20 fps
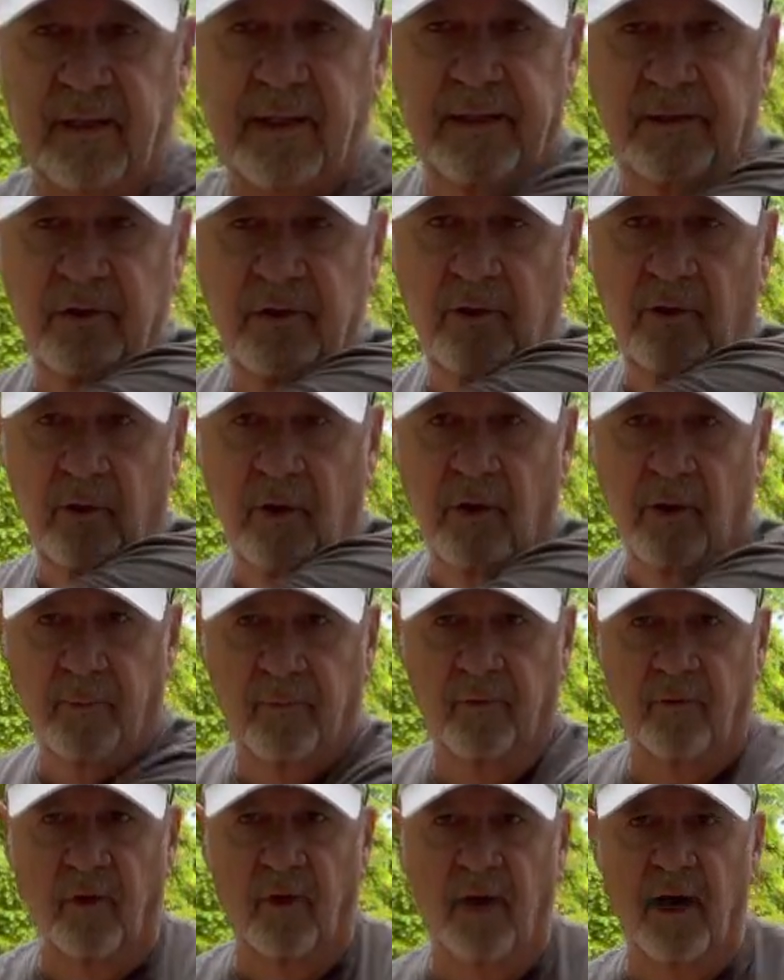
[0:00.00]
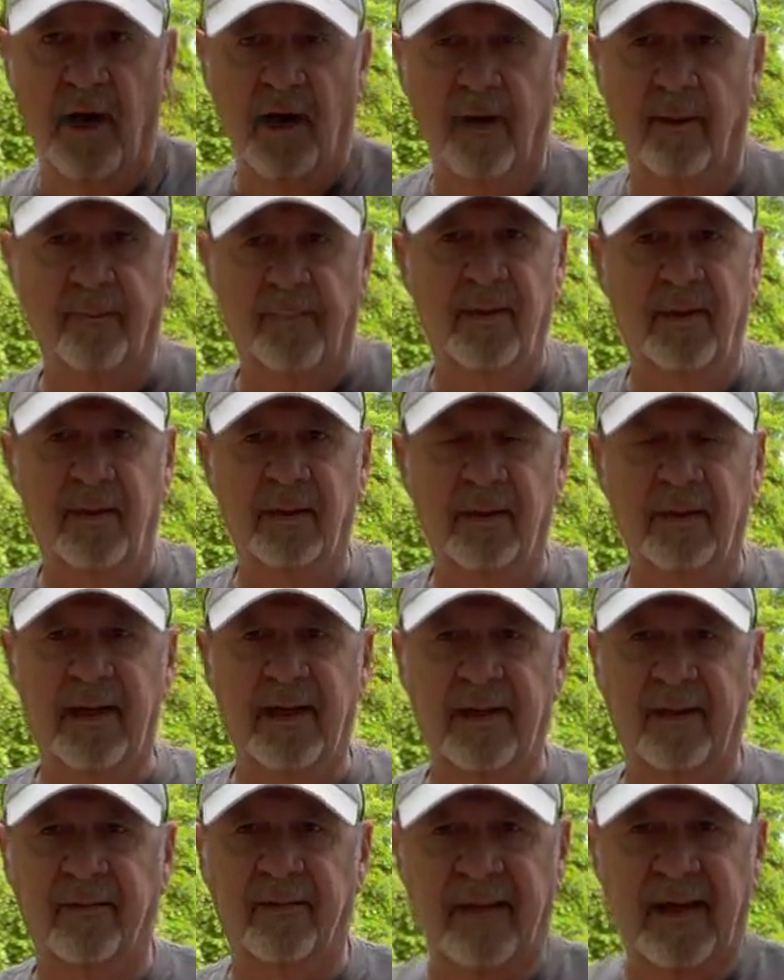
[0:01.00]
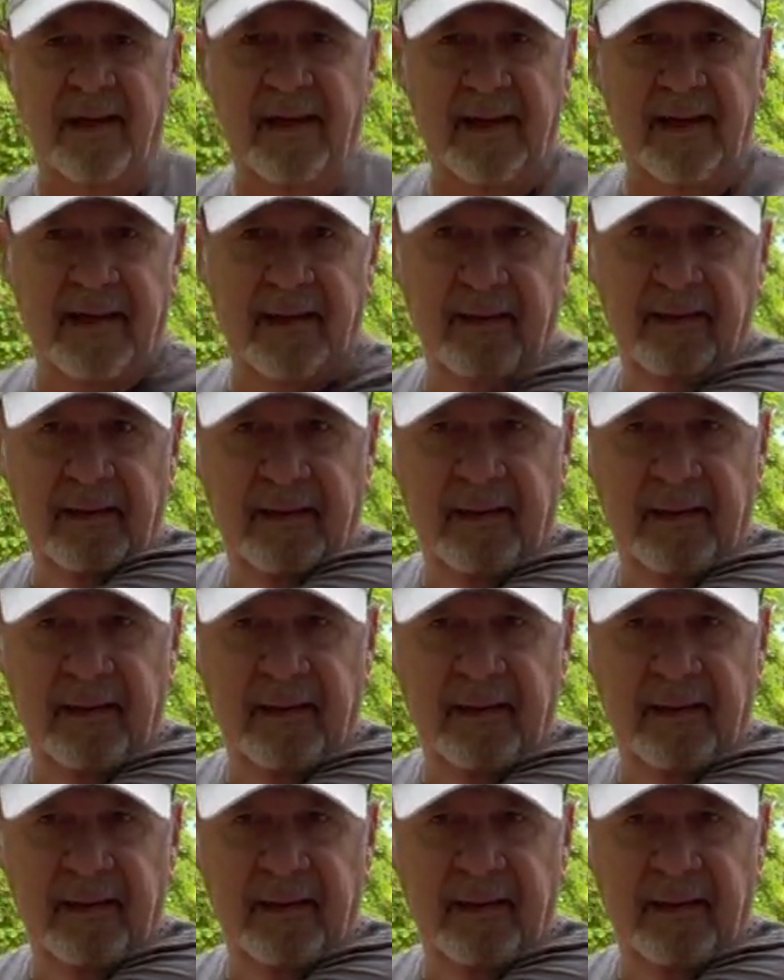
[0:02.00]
let your arm drop like that,